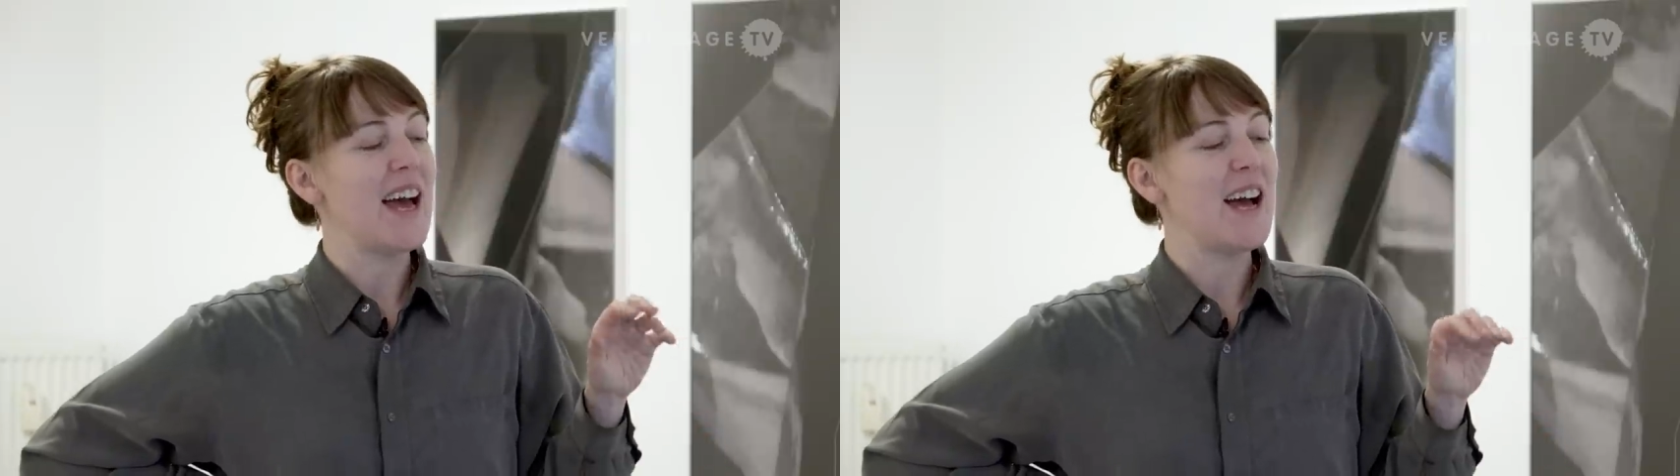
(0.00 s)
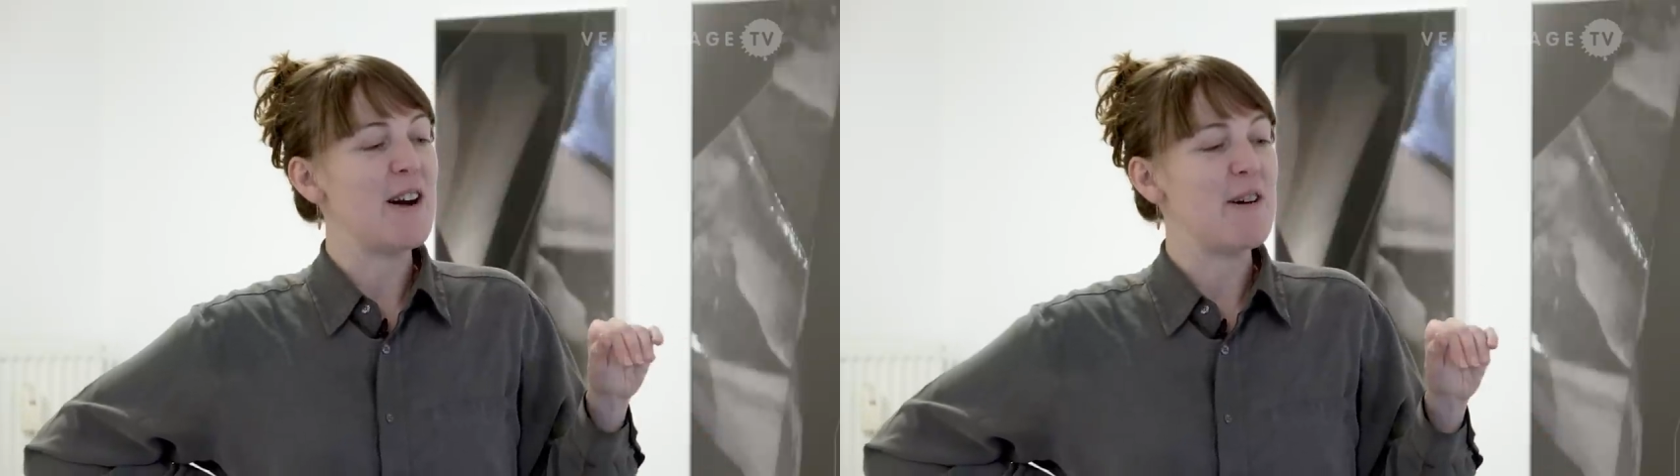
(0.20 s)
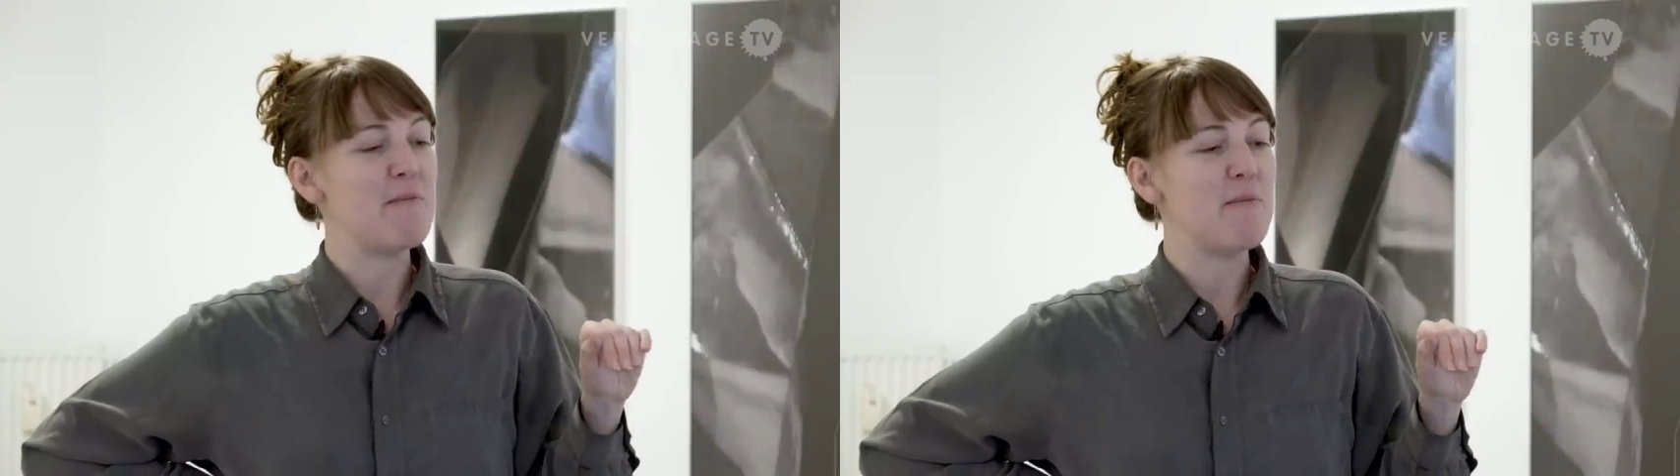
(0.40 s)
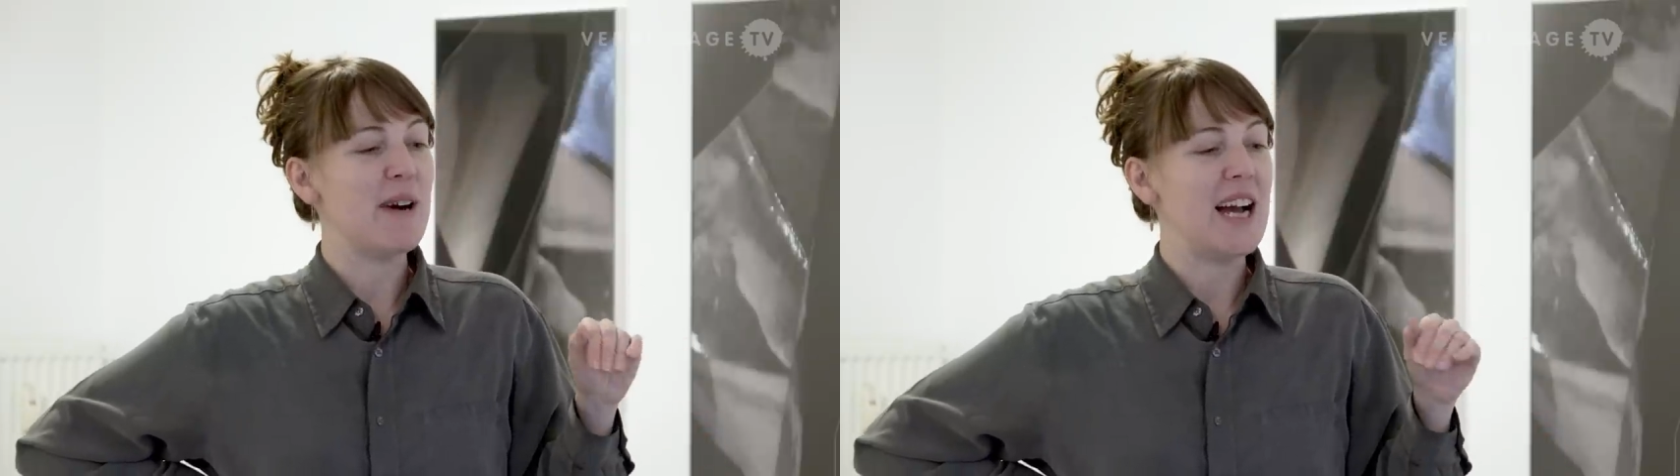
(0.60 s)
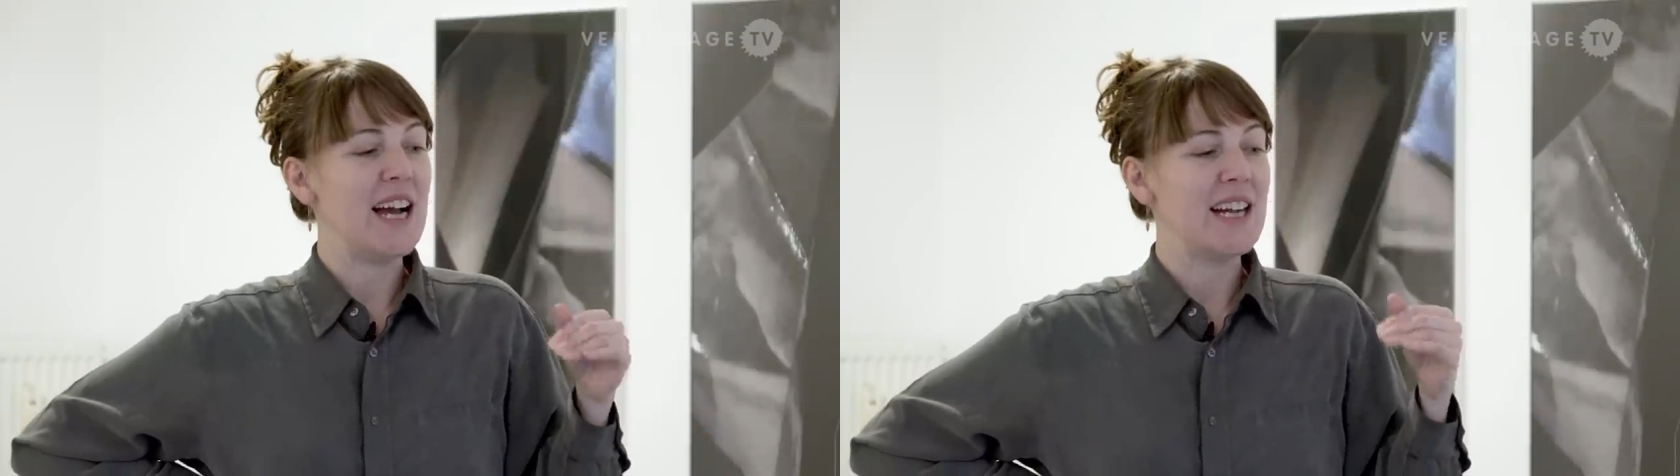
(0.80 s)

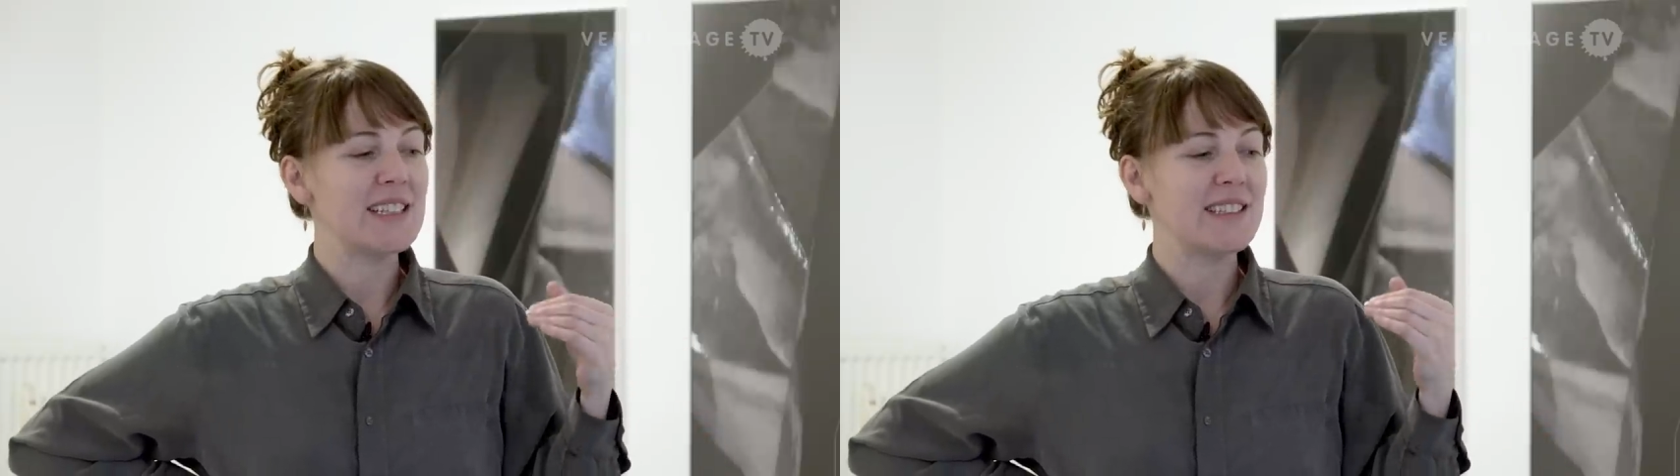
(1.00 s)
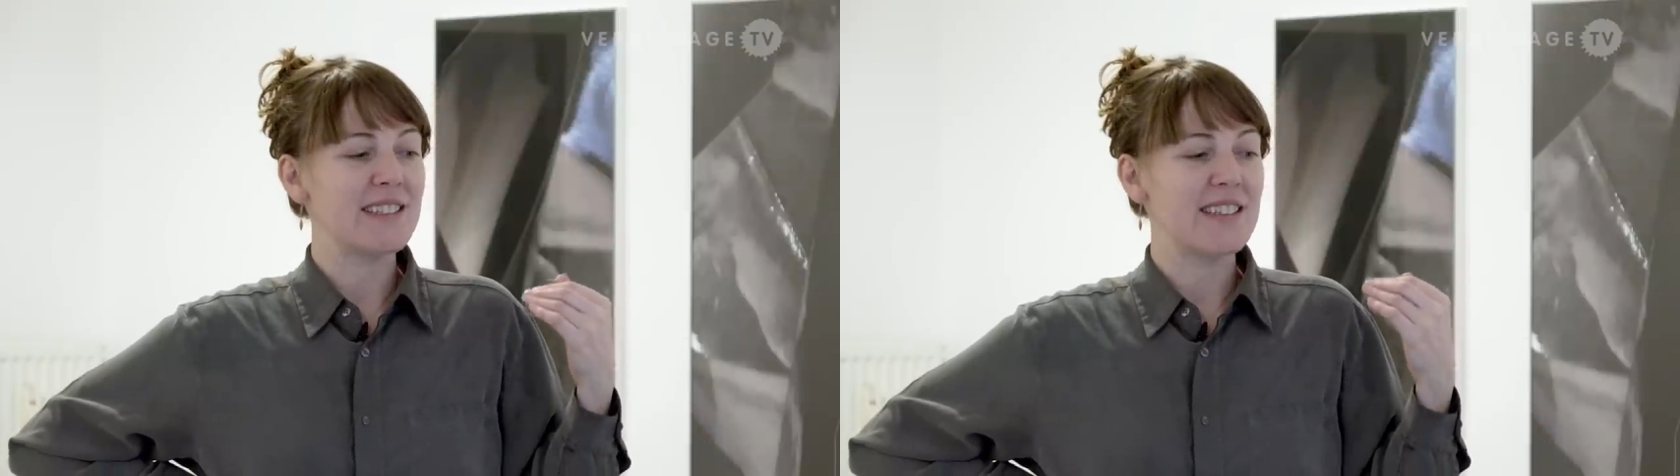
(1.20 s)
and